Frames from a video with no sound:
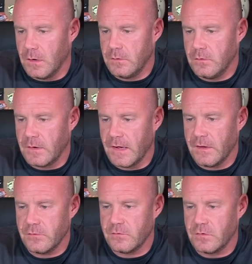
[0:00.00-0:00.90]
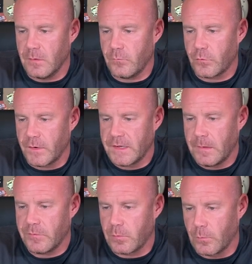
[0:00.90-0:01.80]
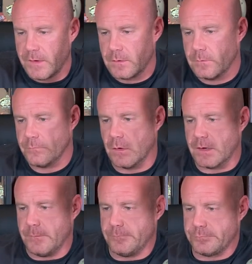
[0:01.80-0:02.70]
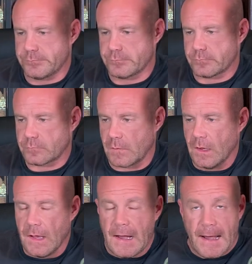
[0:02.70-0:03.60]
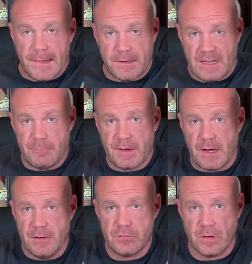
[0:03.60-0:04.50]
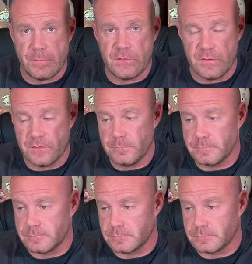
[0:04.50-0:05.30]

Do you guys jump 3 times per week? Okay, I like to have my guys jump in season.